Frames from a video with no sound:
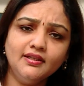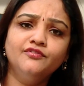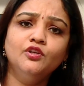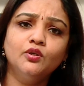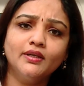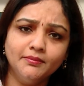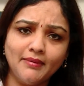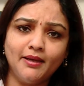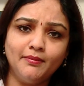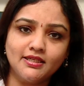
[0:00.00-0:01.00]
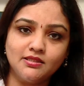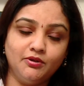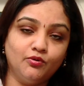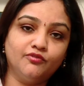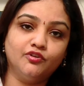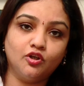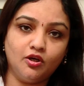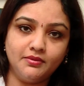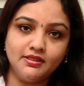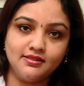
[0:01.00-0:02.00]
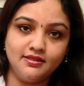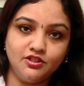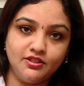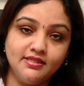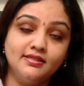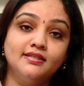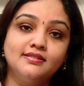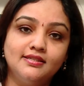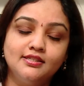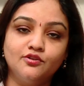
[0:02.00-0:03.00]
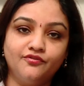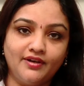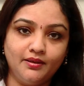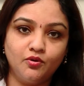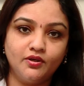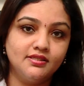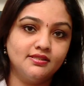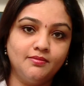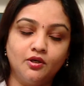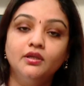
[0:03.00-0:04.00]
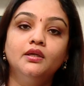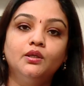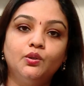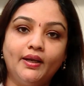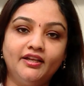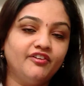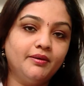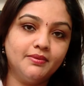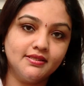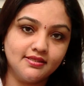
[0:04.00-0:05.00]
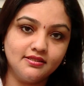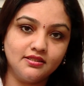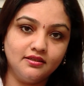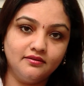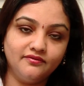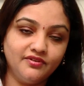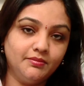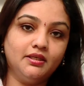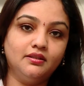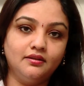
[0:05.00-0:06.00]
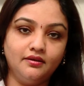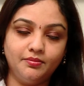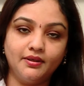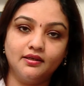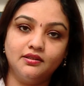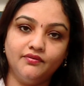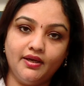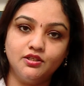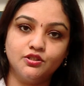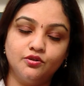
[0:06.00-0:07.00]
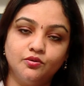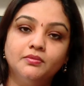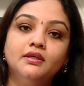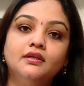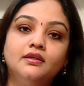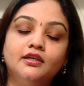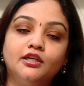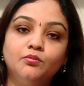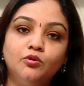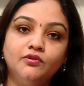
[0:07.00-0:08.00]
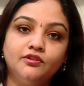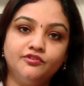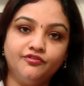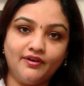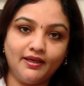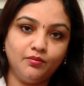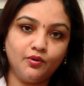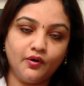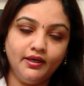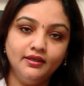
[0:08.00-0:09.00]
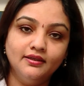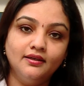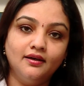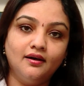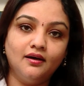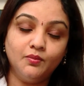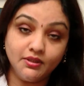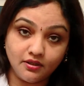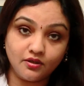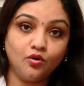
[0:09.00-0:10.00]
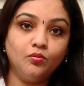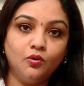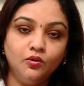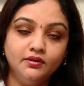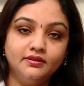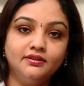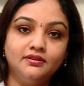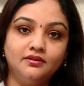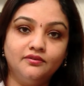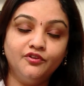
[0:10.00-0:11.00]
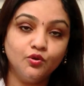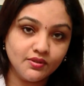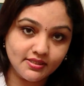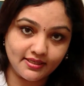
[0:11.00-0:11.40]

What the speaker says: If you look at myomectomy, one of the commonest surgeries, the incidence of fibroids is about 25% in women in the reproductive age group. Removal of the fibroid with the robo, the view is